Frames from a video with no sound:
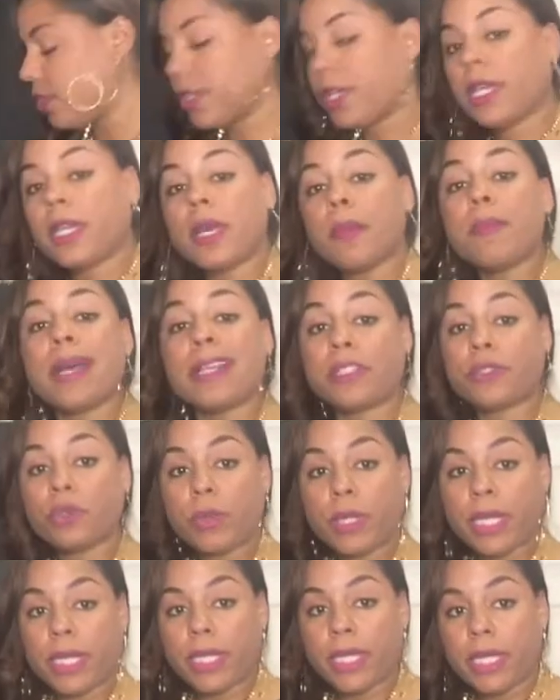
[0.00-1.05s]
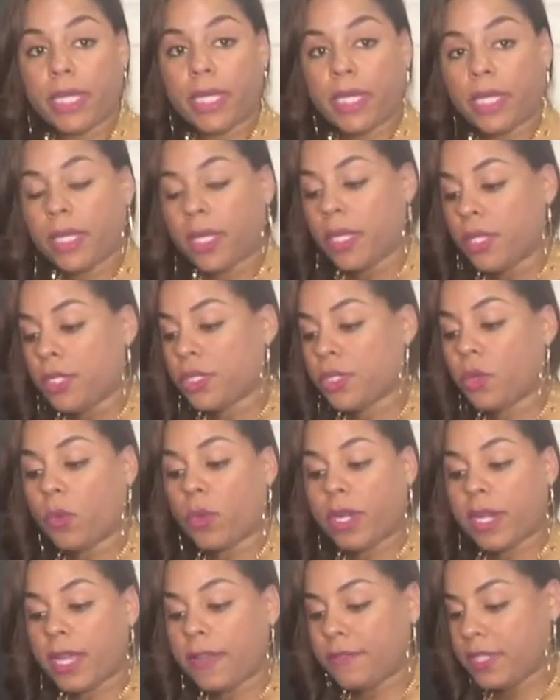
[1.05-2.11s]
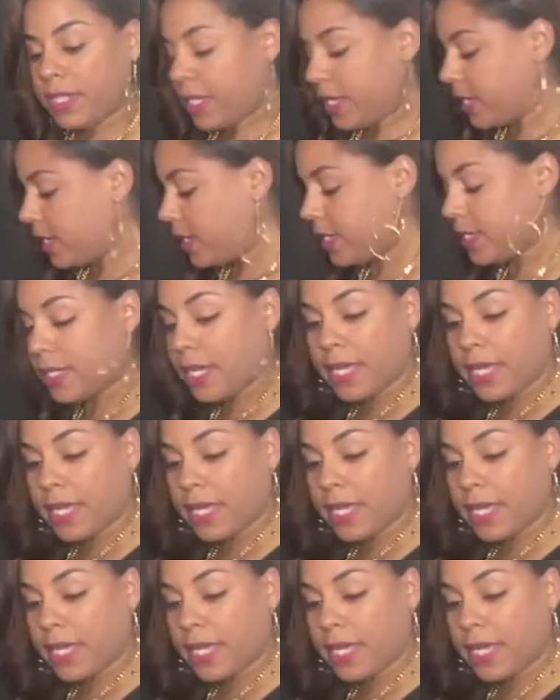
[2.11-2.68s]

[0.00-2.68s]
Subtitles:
cooking up my zucchini. So what I did is